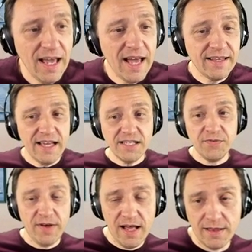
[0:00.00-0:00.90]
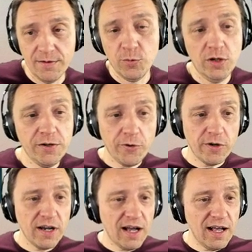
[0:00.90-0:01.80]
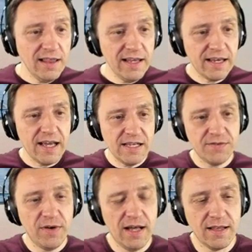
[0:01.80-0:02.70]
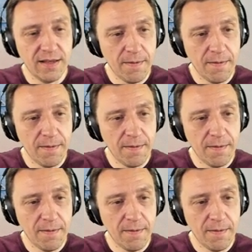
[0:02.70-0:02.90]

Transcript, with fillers: Yeah, it is fun. World Royale League is fun.